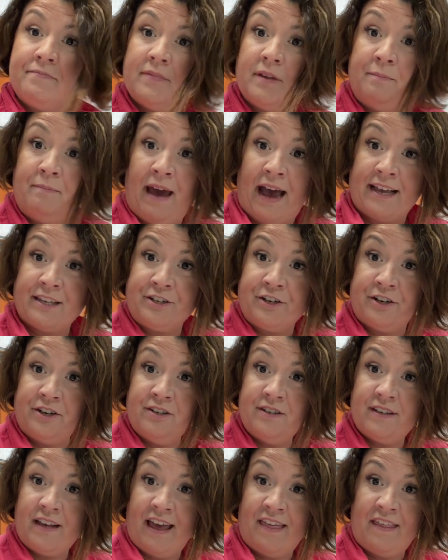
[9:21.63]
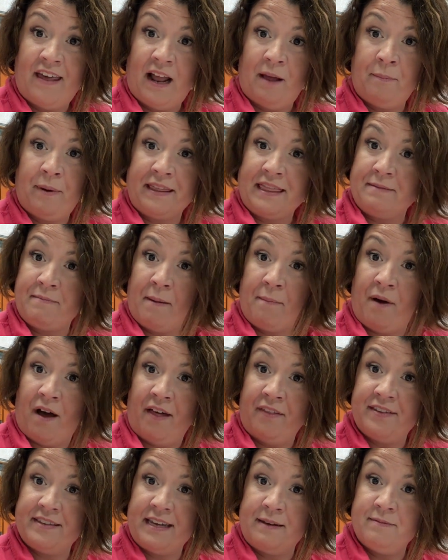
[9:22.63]
masters, and then I'll pick them up all
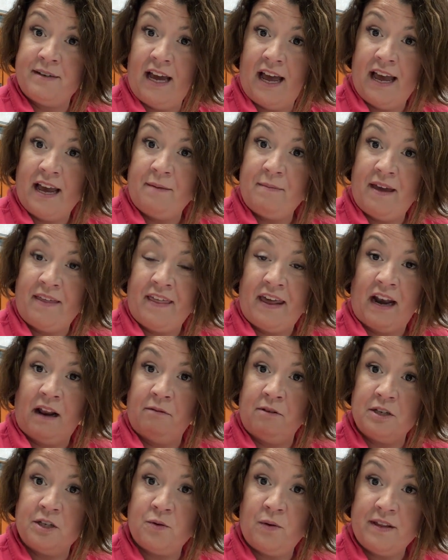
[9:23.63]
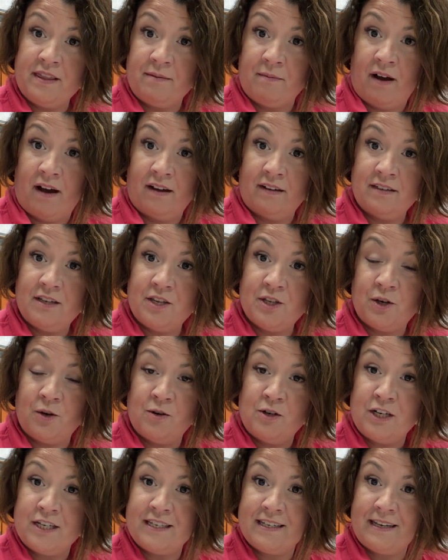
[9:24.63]
at the same time, and then I will sort them all. So
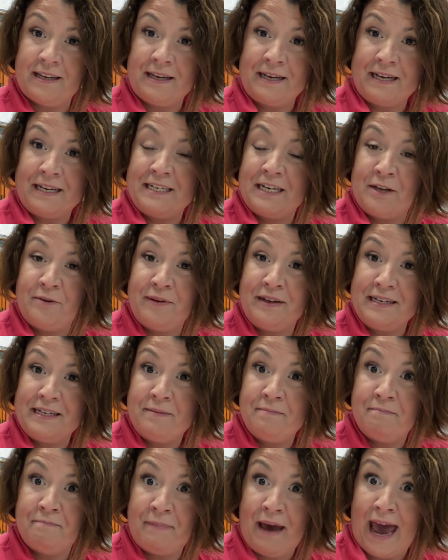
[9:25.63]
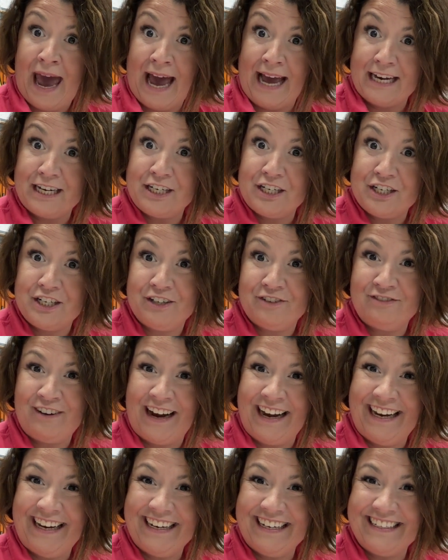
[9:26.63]
just continuing to batch,
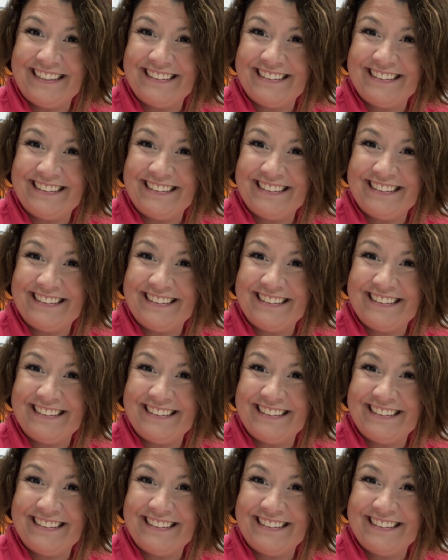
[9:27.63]
right?